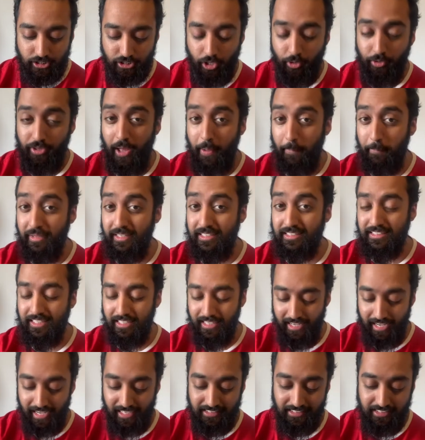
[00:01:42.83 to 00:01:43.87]
So that means
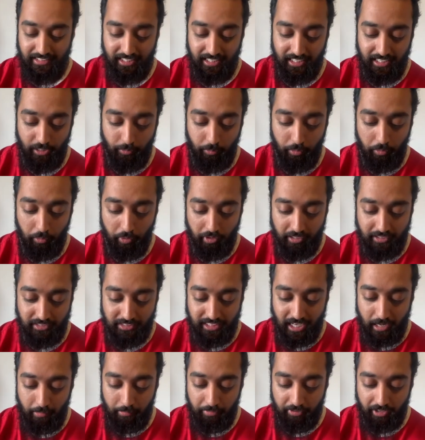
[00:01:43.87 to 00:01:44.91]
instantly we want to
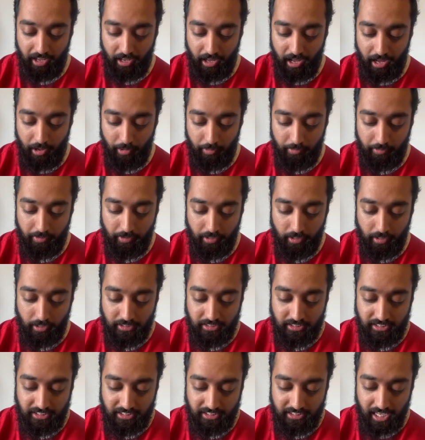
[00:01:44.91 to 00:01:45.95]
zap that out.
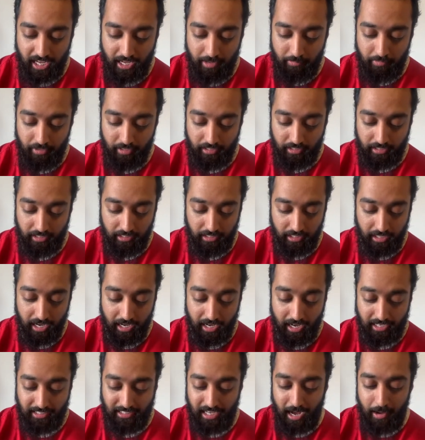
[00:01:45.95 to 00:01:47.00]
Same
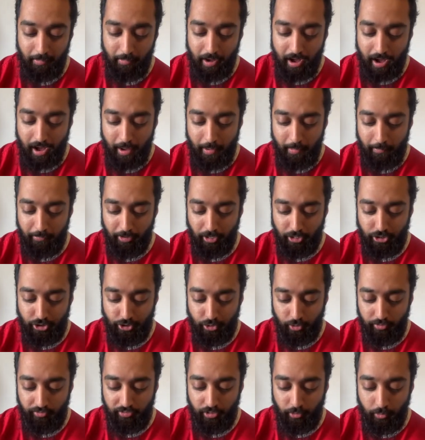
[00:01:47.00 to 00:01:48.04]
here. I'm not
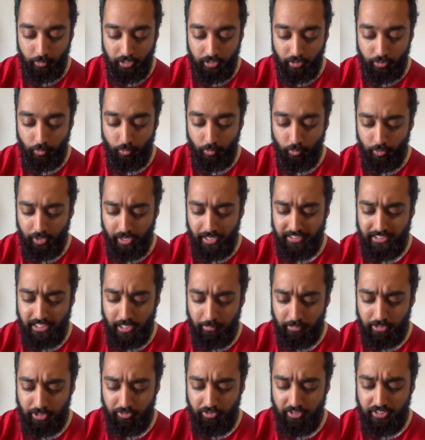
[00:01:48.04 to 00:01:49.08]
sure if the Queen is
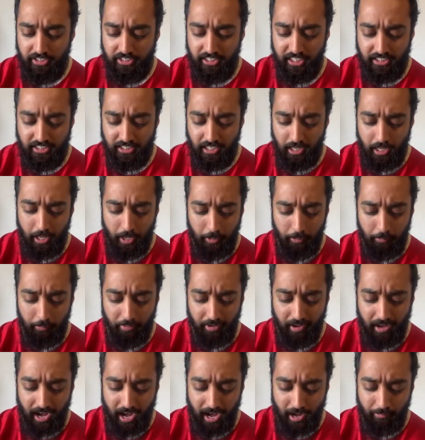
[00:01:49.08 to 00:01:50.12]
able to reach this,
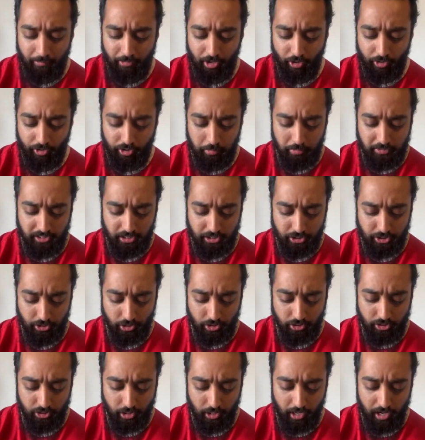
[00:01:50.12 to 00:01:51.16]
but I'm not 100%
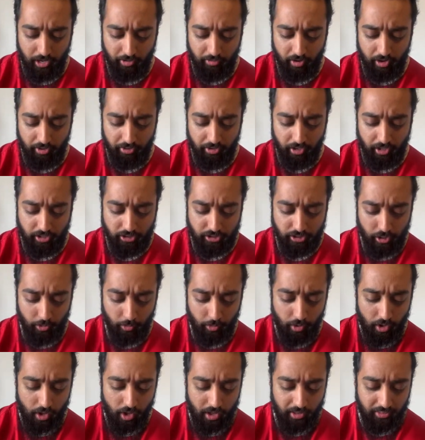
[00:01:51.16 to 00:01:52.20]
sure, so I'd rather not.
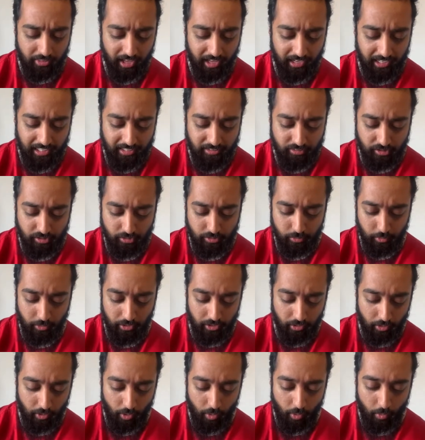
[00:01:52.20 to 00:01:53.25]
So that leaves us
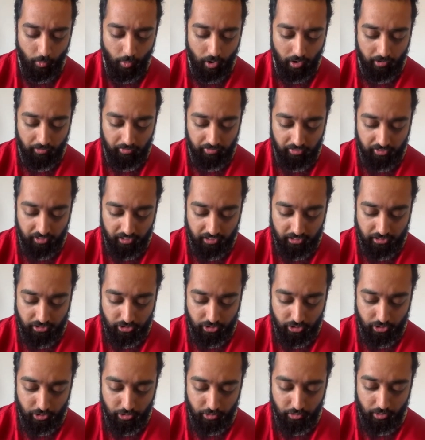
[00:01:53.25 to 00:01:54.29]
with one of these
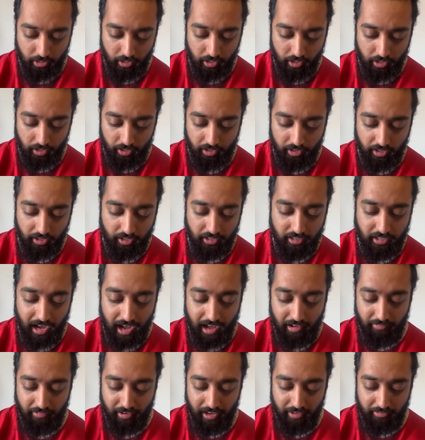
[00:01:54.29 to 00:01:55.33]
2 to
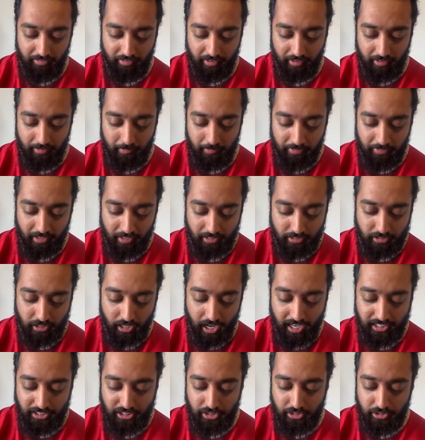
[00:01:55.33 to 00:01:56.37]
have left. So
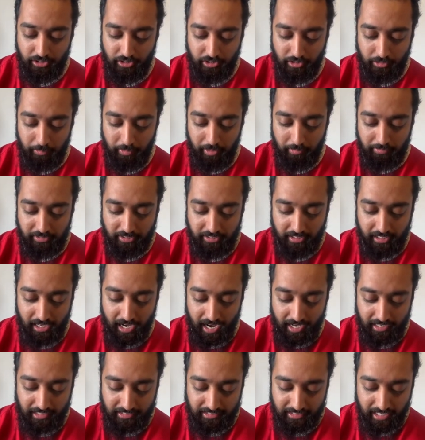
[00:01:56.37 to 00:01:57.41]
as you'll be able to see,
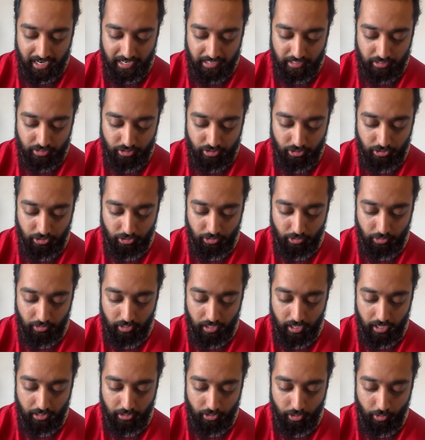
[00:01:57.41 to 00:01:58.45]
I decided
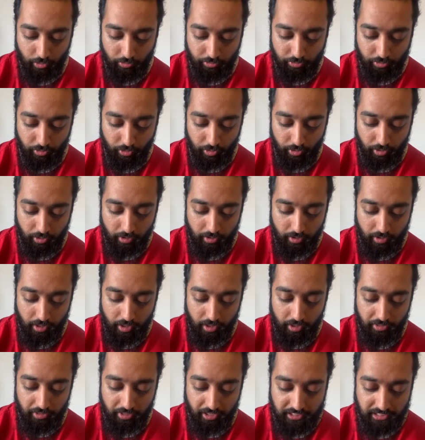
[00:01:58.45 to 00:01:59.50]
to go for
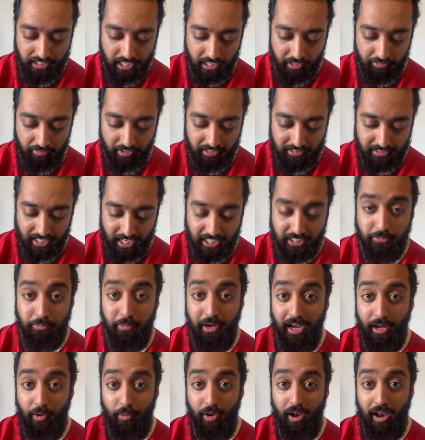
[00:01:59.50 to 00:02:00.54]
this air defense as
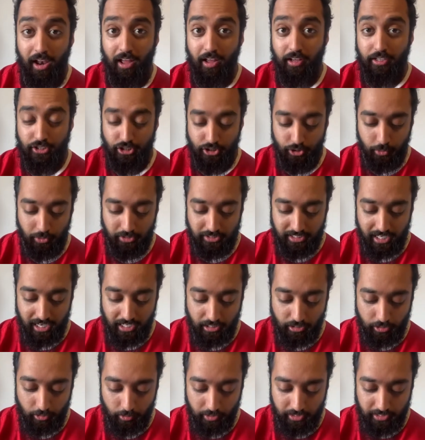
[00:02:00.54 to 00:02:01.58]
my
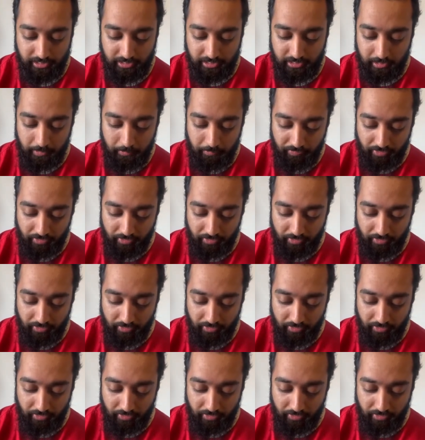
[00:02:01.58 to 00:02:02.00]
suicide queens.